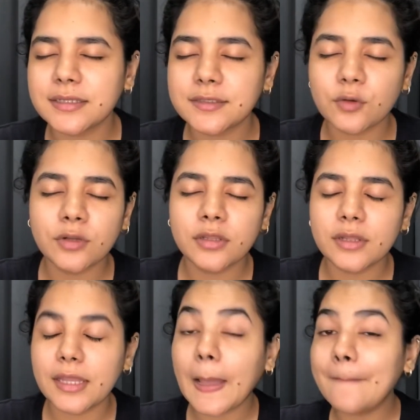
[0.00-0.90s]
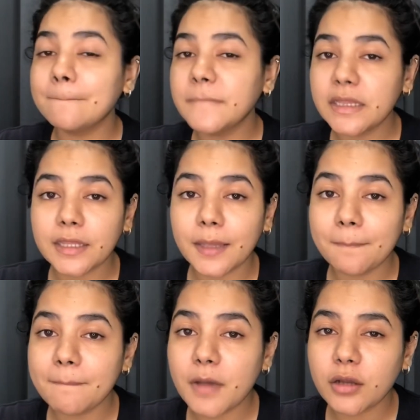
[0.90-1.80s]
It's gonna look like
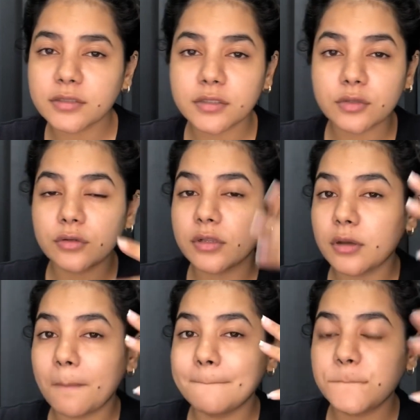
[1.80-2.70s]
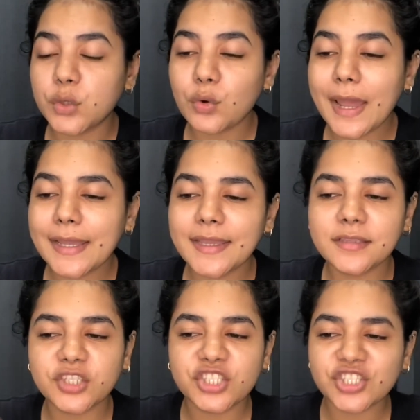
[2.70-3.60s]
$1,000,000. It's gonna look
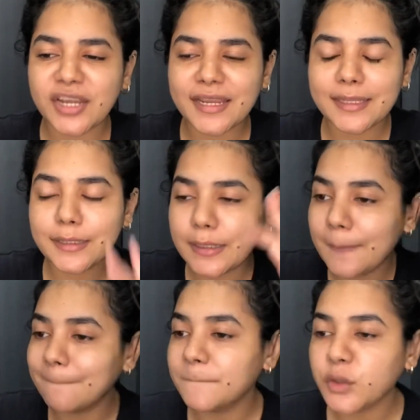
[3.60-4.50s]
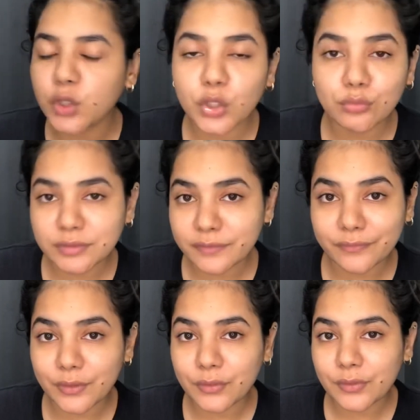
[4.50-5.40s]
bright, shiny,
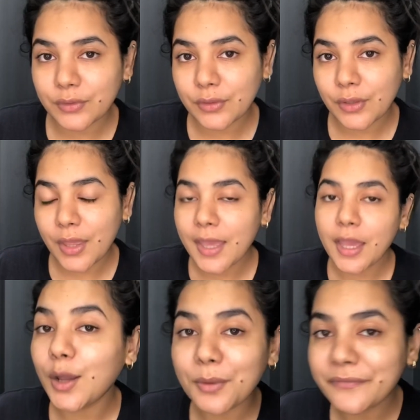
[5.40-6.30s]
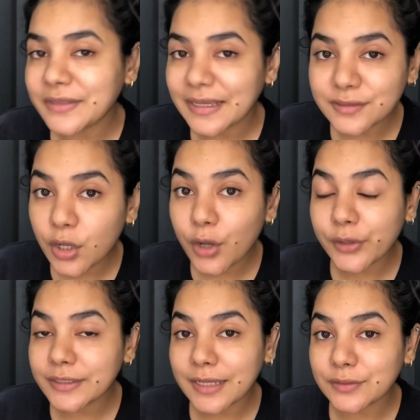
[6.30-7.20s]
beautiful. However, that's not how
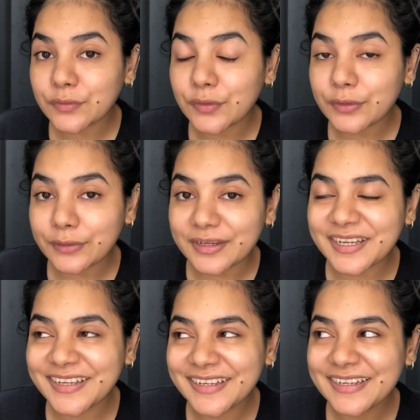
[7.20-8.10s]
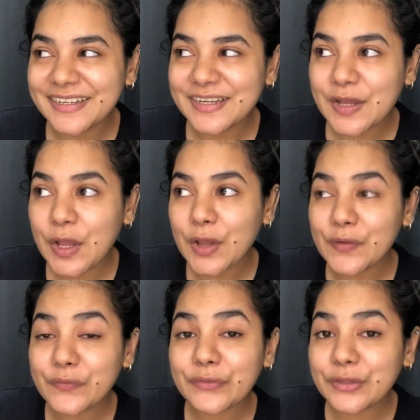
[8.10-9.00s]
your tattoo gonna look
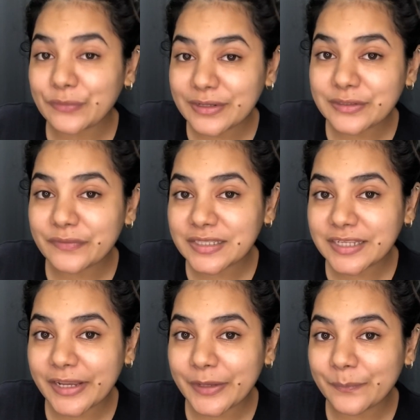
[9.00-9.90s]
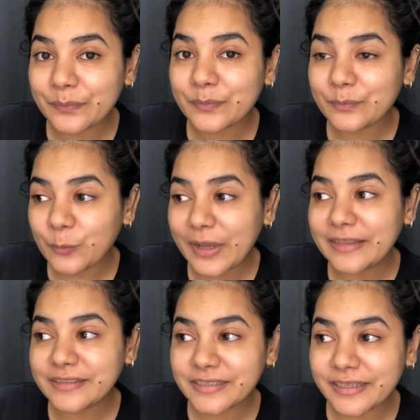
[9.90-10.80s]
for the rest of the time while
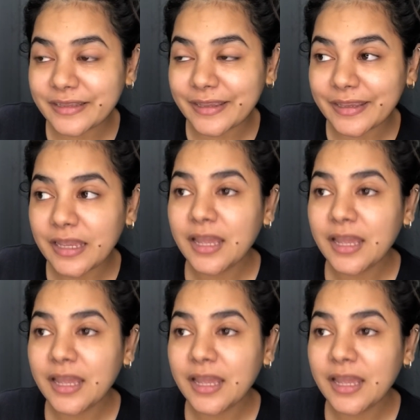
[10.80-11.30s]
it's healing.